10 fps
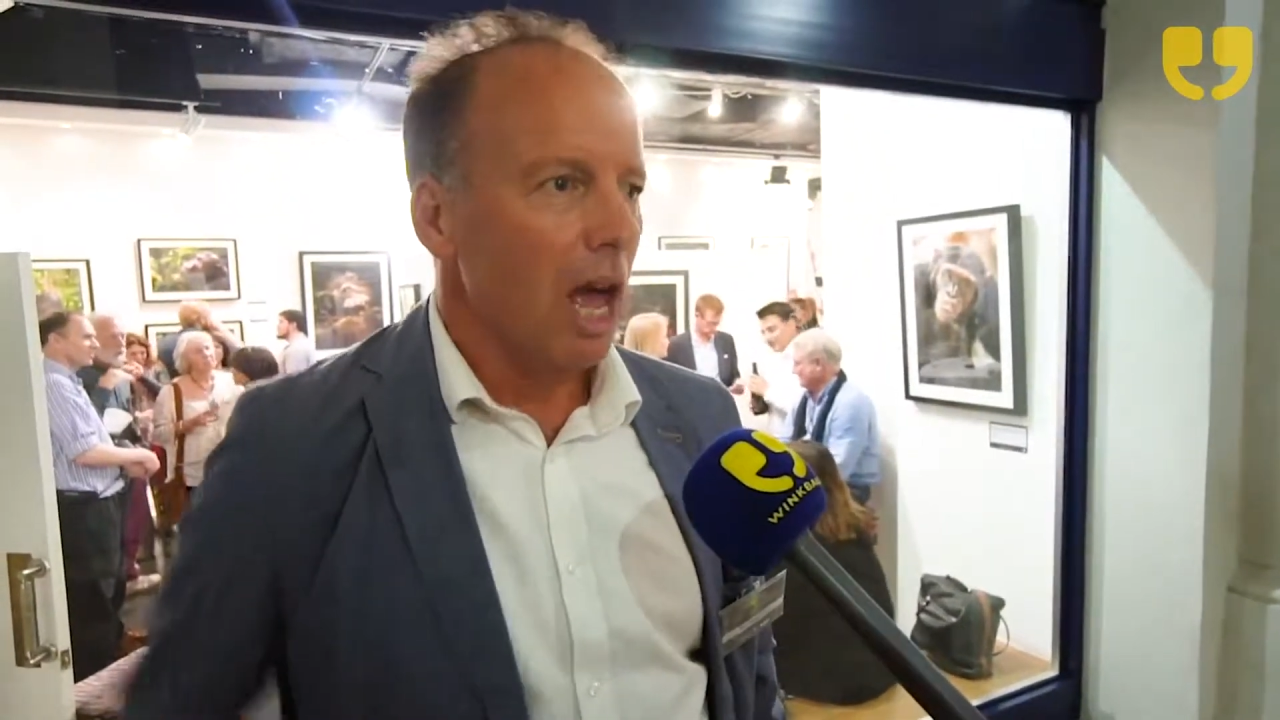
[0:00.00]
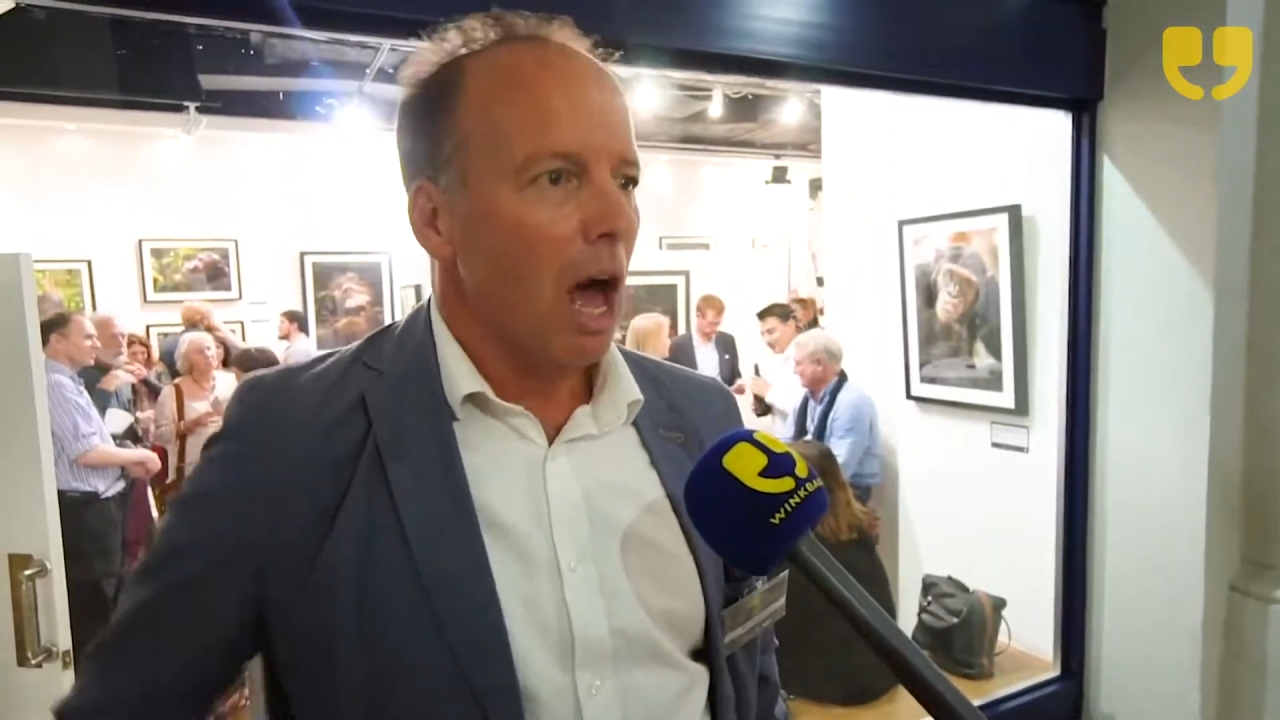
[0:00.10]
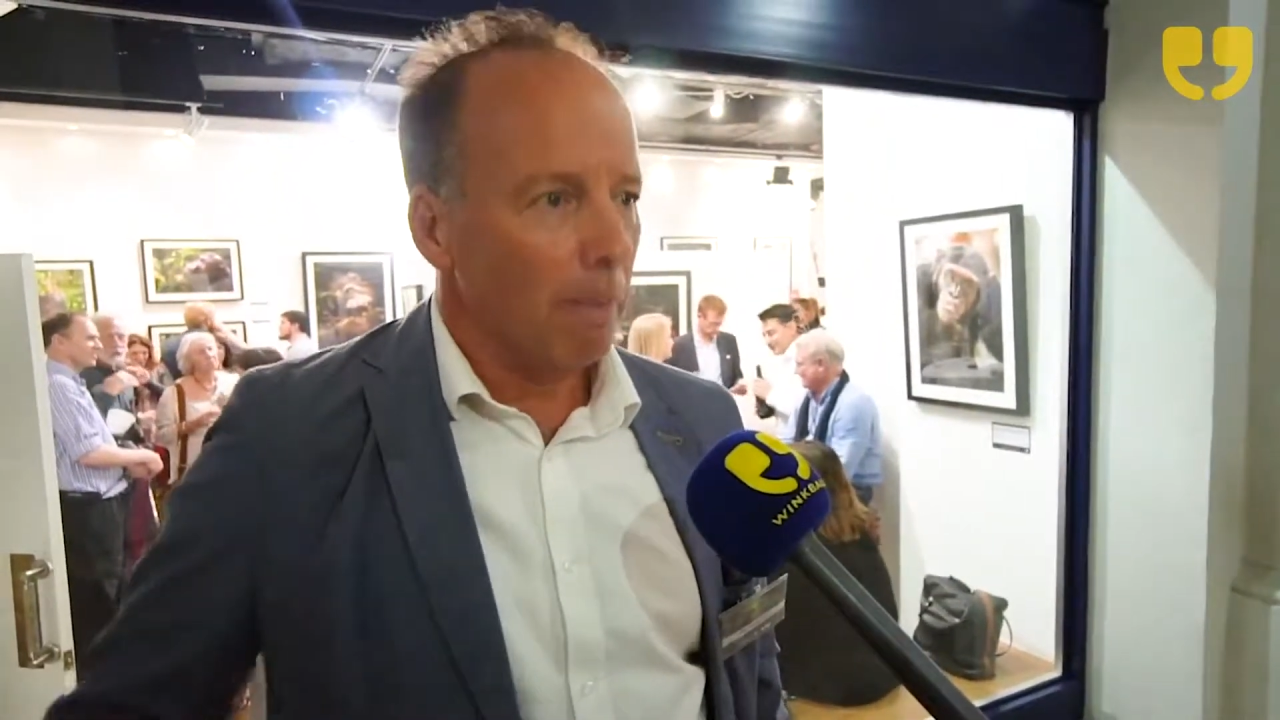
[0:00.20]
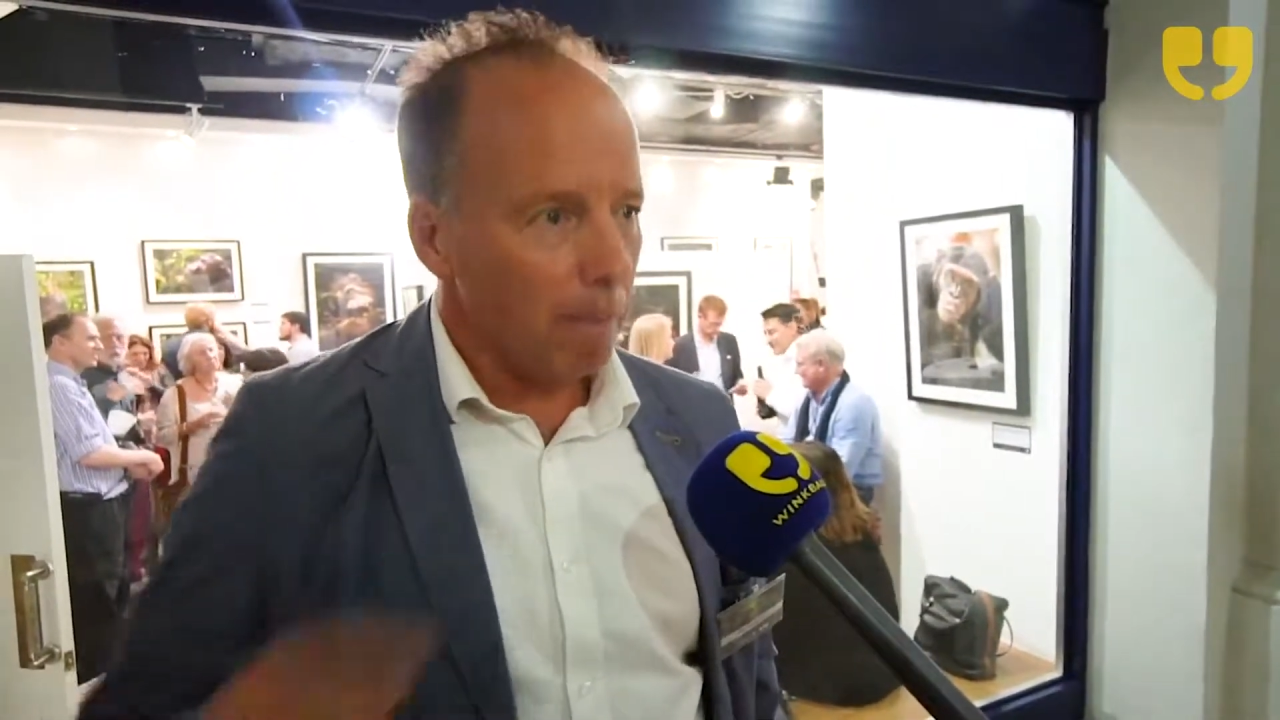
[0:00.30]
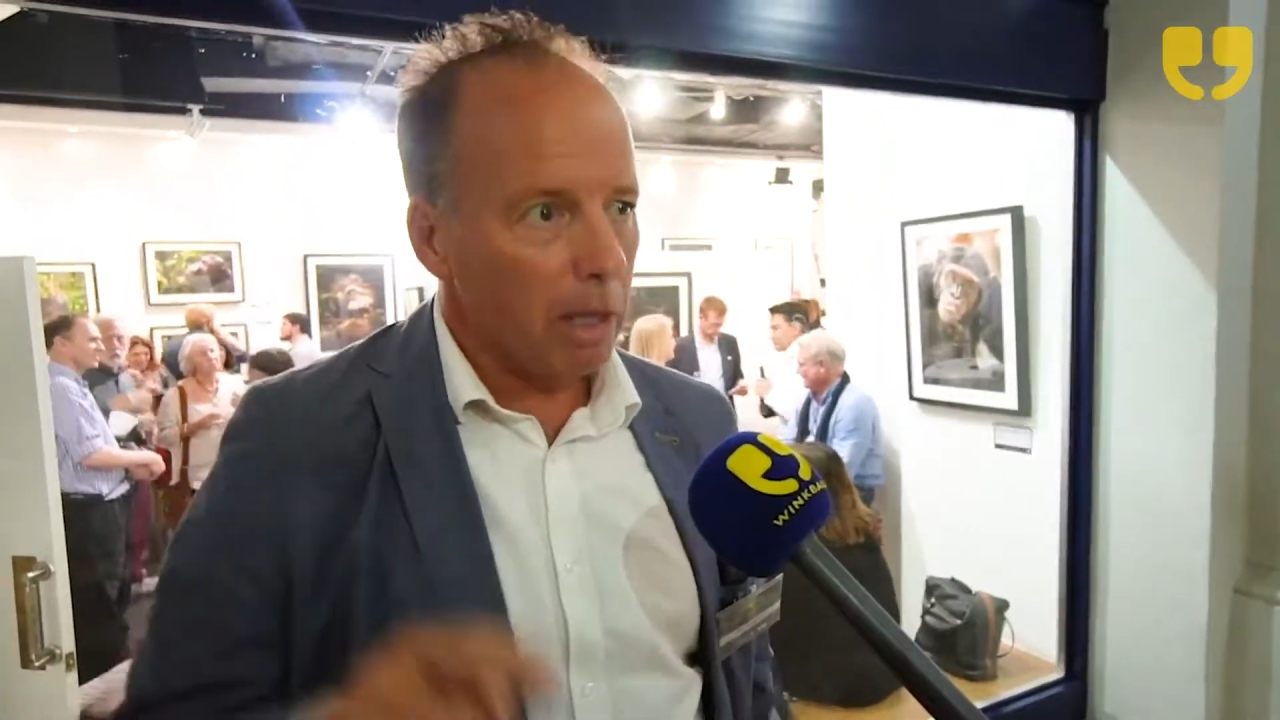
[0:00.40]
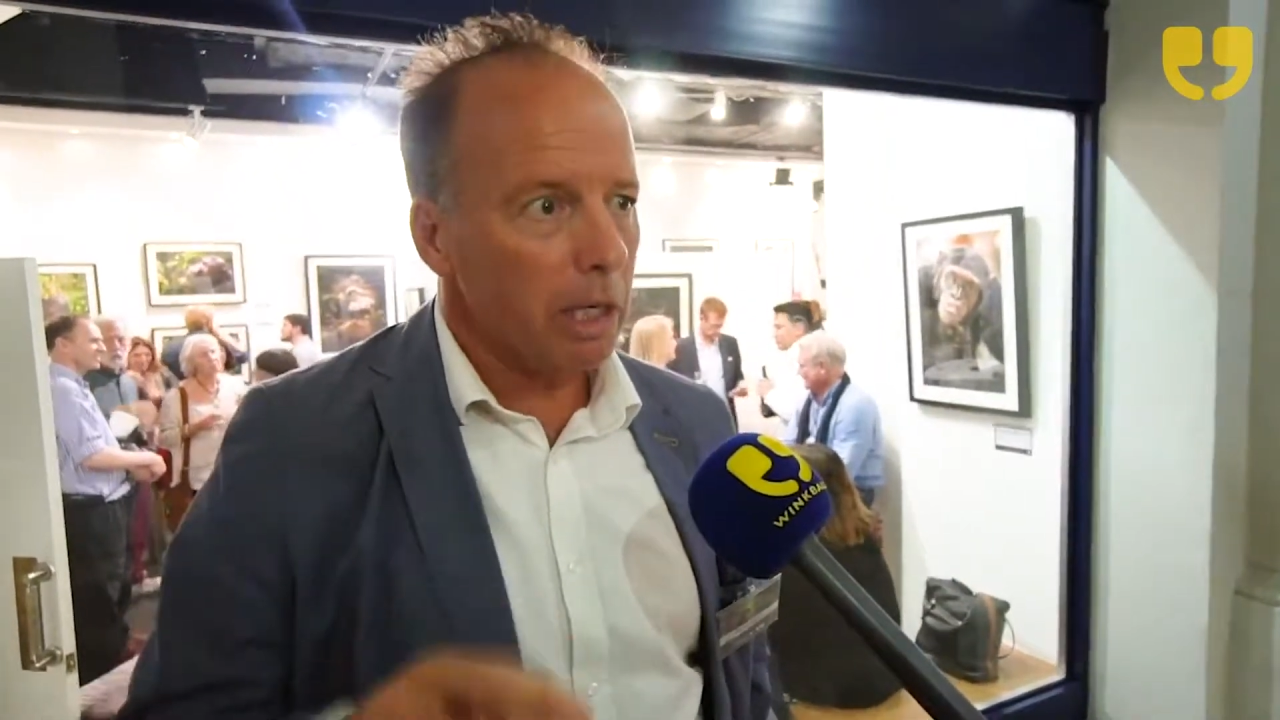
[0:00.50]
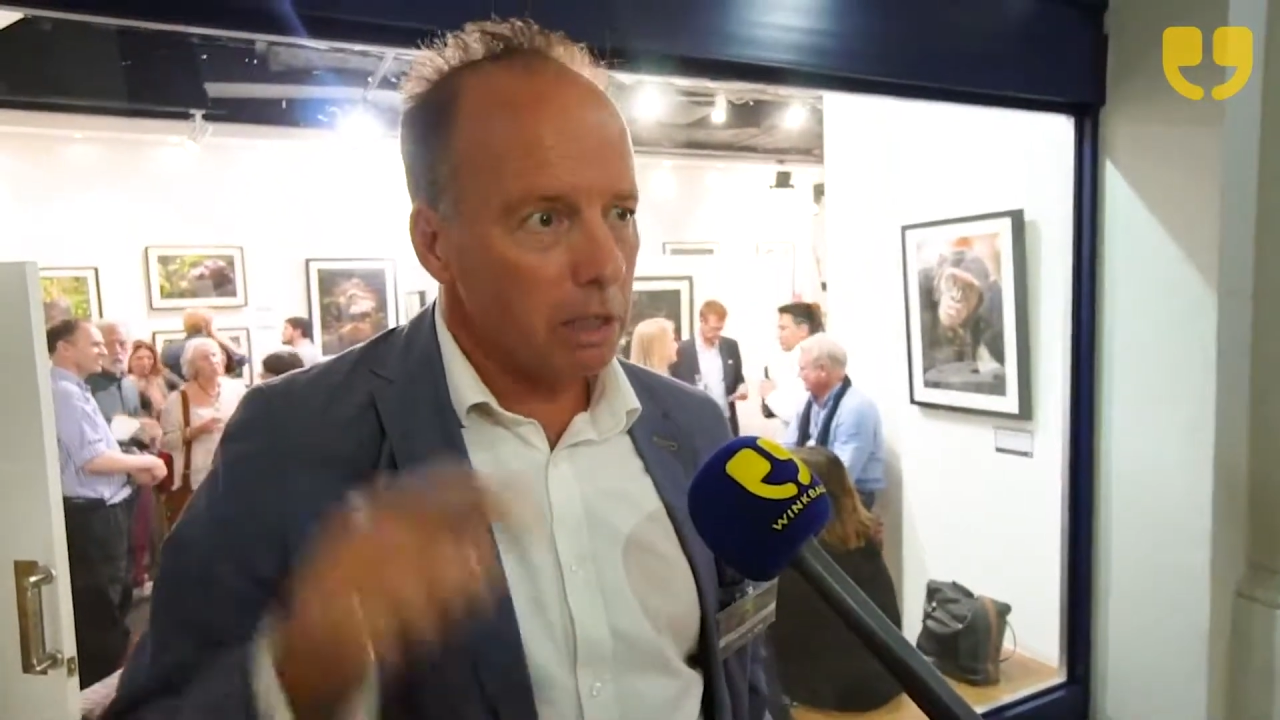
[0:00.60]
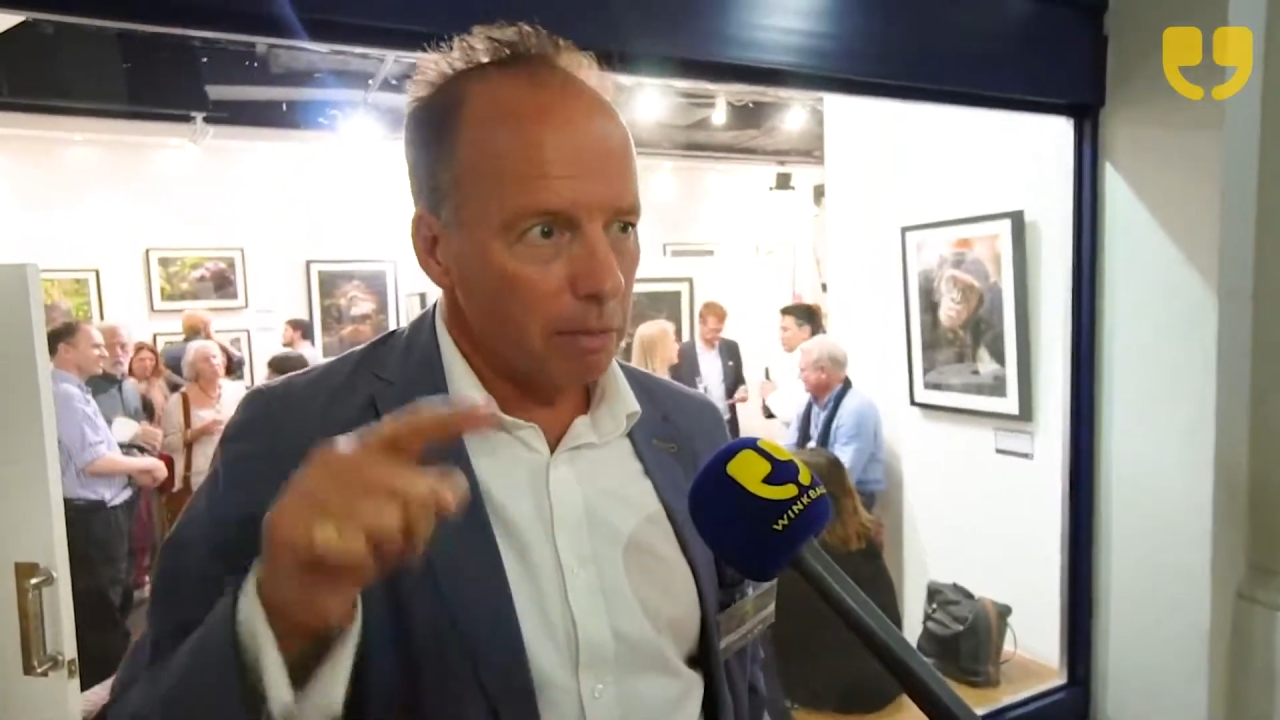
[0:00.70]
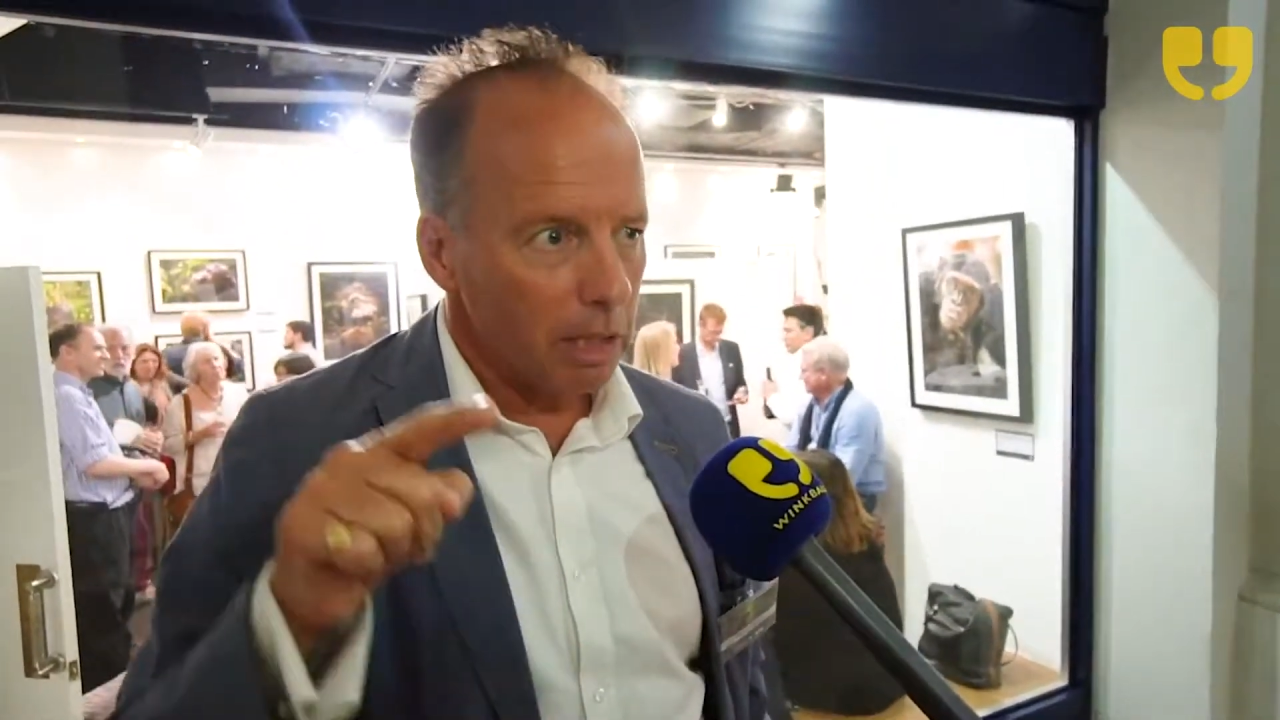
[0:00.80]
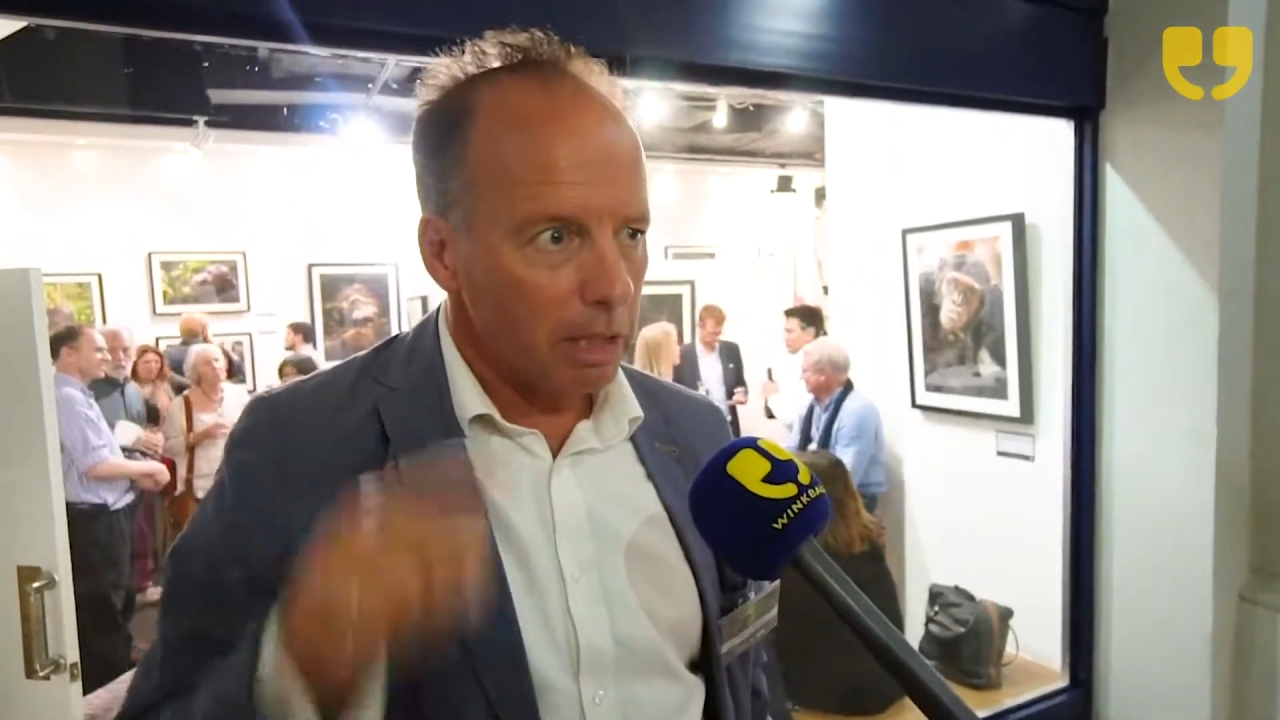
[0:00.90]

the money to be